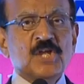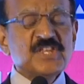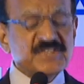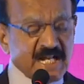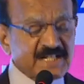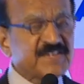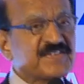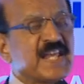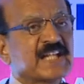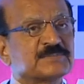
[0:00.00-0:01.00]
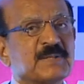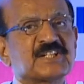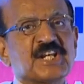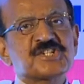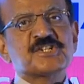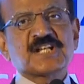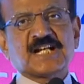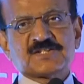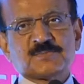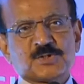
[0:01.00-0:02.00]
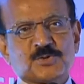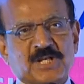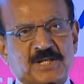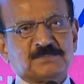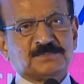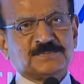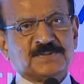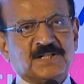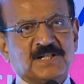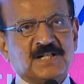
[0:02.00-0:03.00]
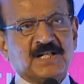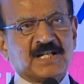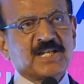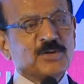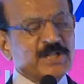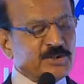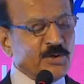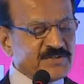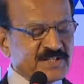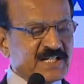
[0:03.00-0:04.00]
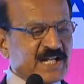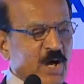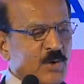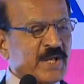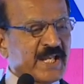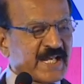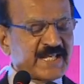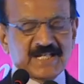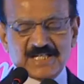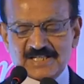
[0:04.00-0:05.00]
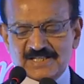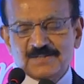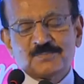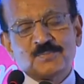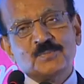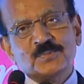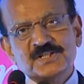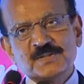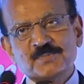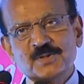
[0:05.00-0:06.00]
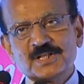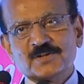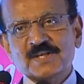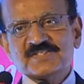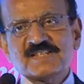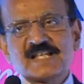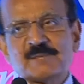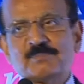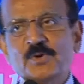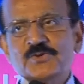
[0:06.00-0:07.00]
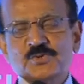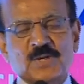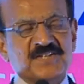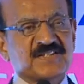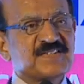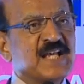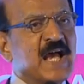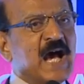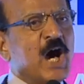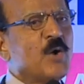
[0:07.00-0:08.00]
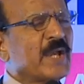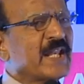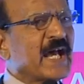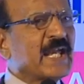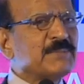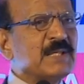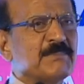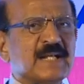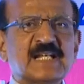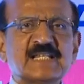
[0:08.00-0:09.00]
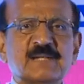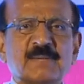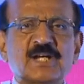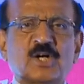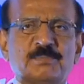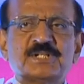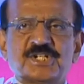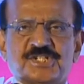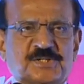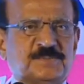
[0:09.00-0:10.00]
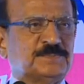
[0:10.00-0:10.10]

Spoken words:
See, that is the expectation of the customer today. He only knows that how can I, the question that they pose to us is, how can I be better than my competition?